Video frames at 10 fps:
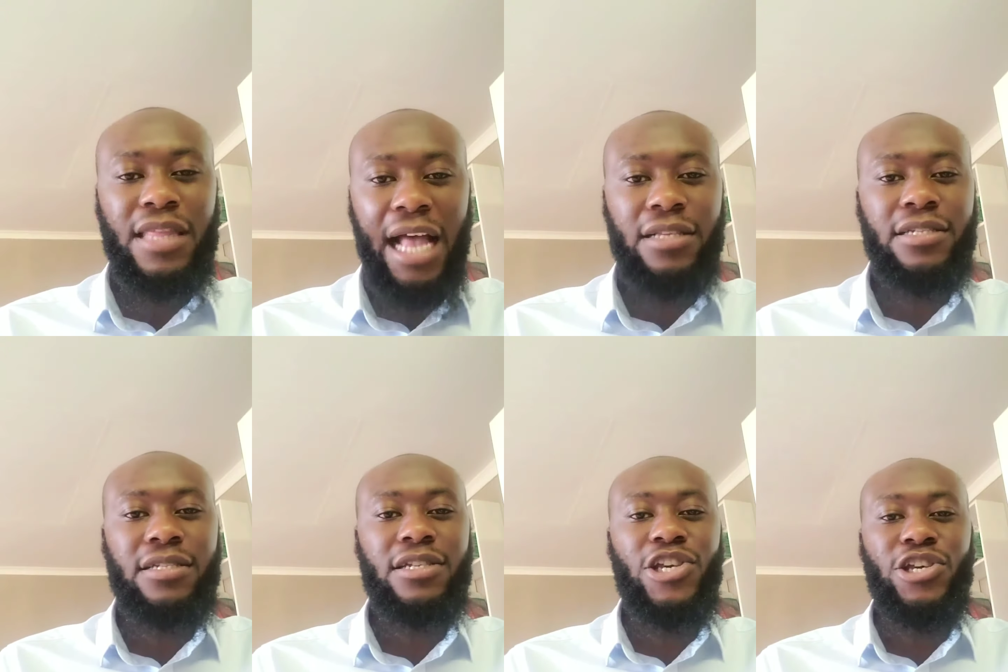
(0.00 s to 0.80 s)
that
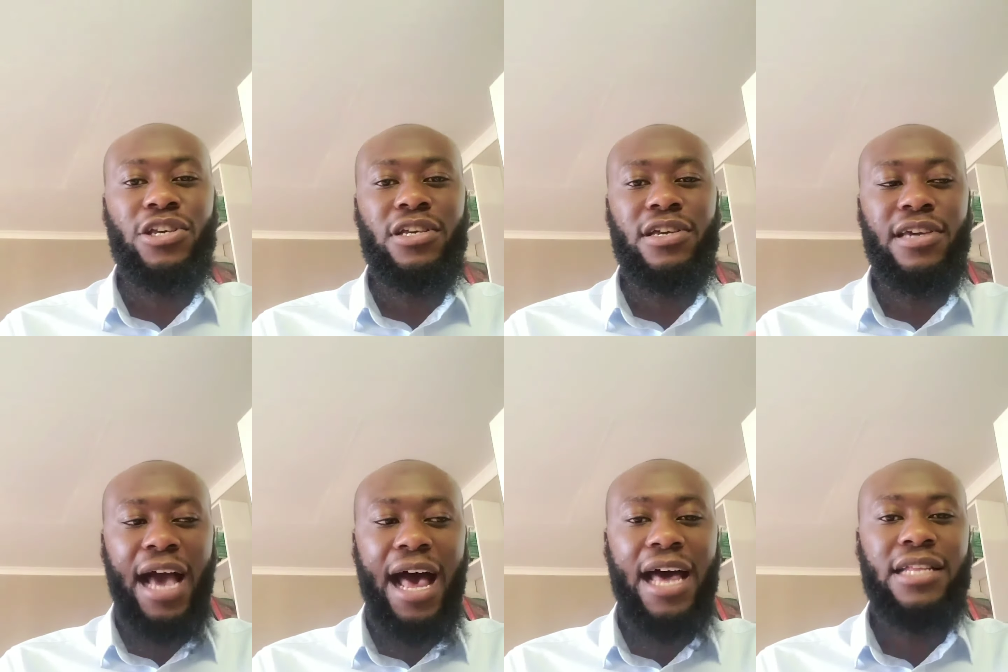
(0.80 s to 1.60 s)

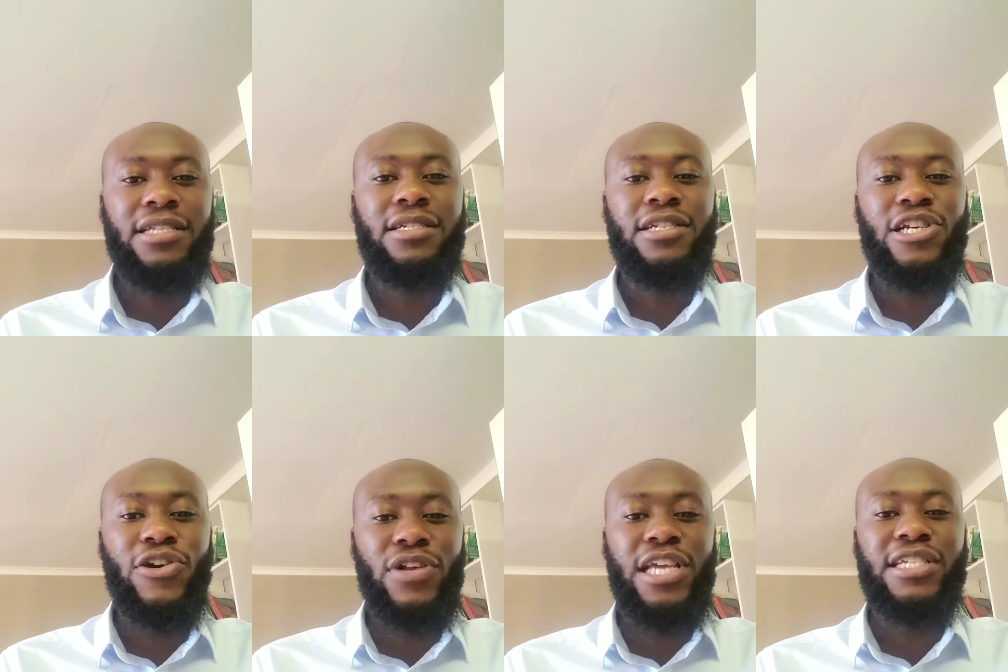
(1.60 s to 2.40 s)
God
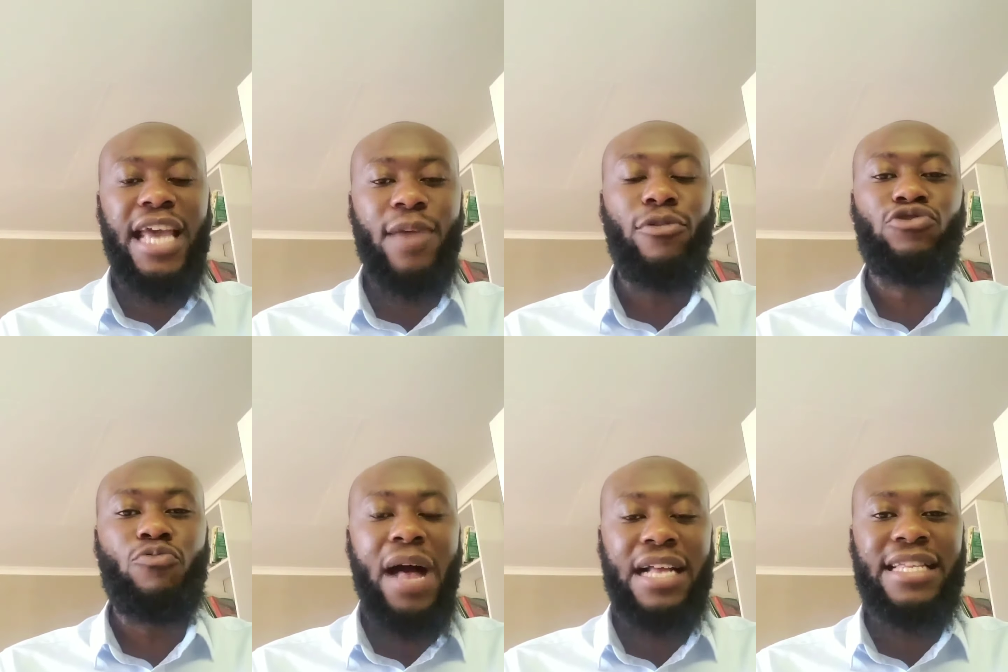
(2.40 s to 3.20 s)
is able
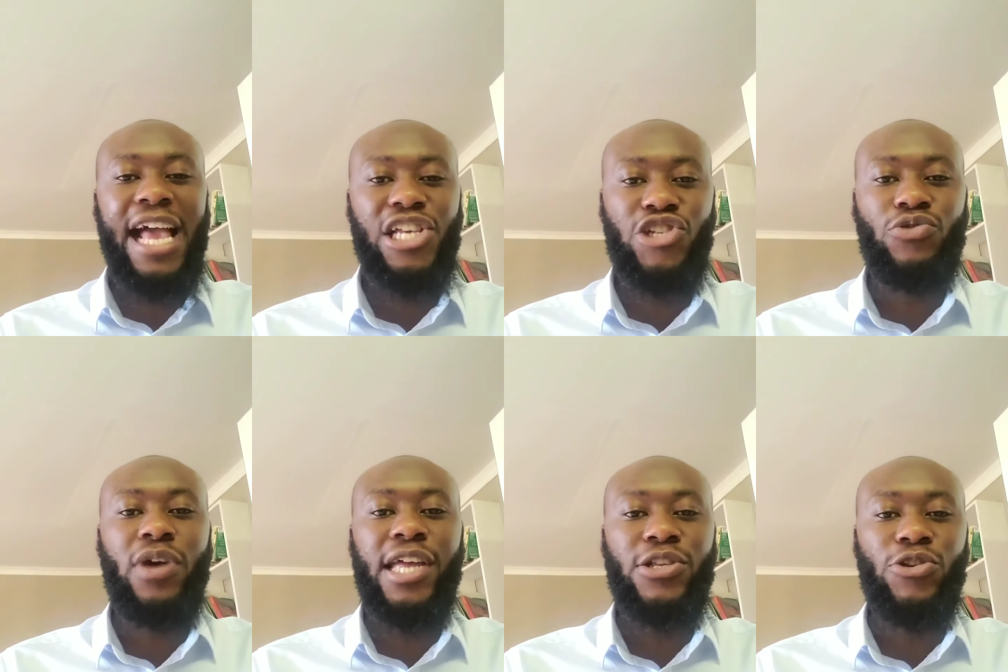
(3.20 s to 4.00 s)
to baptize
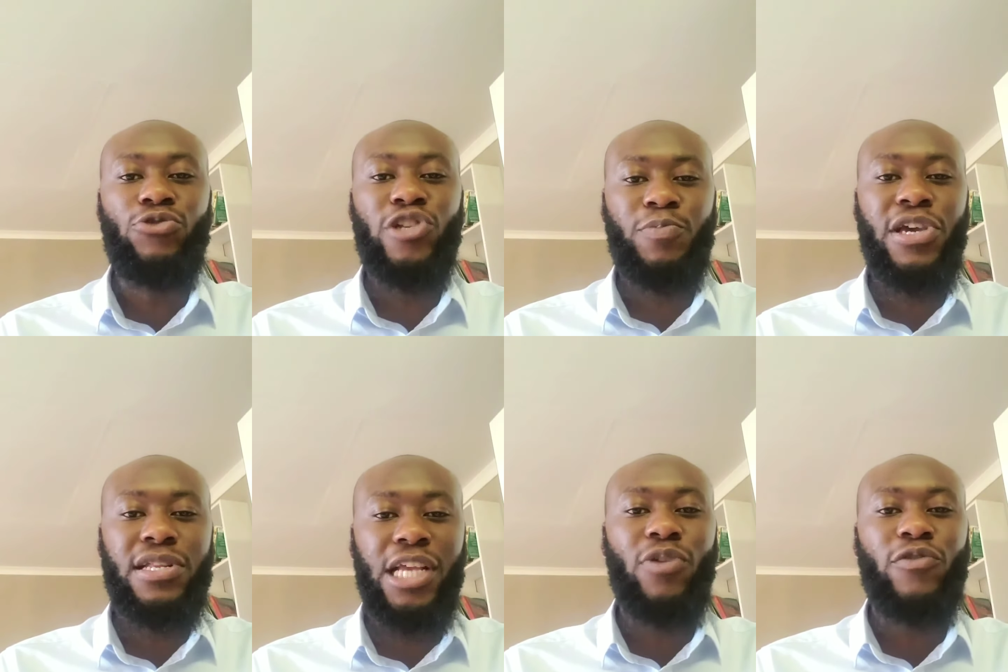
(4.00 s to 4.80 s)
you and you to speak in tongues.